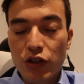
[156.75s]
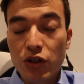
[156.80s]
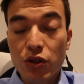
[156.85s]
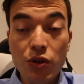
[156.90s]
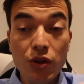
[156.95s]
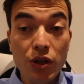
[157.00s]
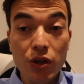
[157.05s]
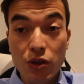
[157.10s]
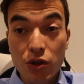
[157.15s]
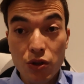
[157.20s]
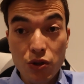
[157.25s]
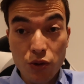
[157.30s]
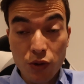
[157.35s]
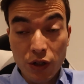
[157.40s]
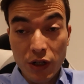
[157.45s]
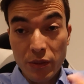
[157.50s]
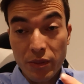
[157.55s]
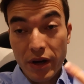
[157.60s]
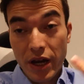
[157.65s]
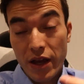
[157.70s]
You can control
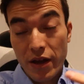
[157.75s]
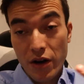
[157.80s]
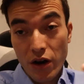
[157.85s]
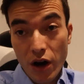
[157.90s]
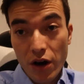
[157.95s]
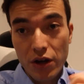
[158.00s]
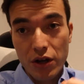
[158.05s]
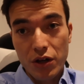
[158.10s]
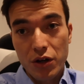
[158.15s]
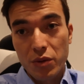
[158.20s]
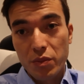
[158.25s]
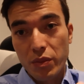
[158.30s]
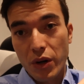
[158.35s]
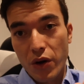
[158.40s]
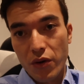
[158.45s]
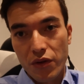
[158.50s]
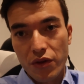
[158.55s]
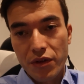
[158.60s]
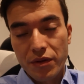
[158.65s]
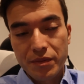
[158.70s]
it by audio,
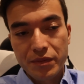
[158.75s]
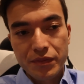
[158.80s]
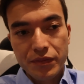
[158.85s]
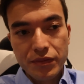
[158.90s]
both.